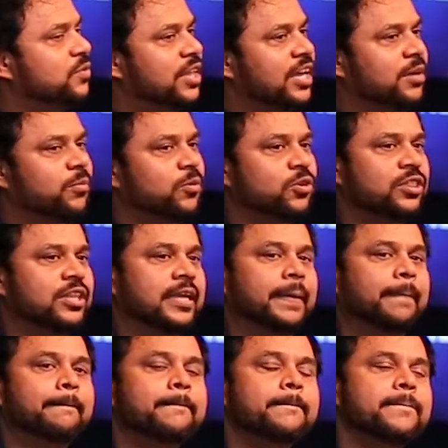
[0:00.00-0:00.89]
Udayamurthy
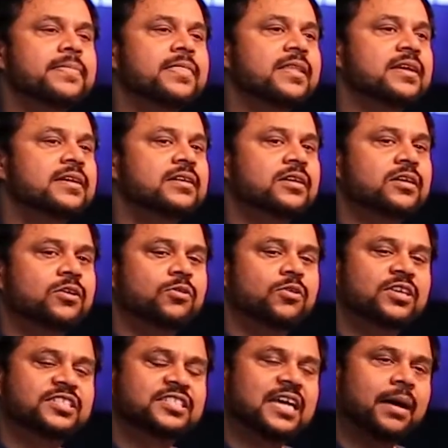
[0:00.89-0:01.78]

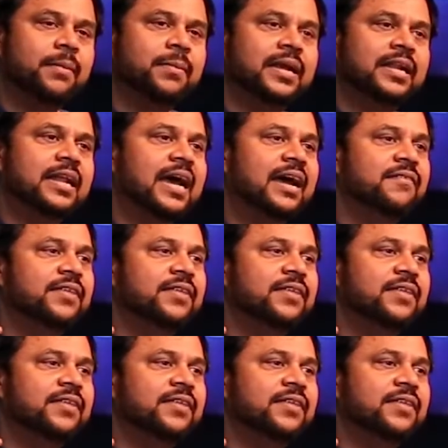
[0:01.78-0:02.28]
who has come and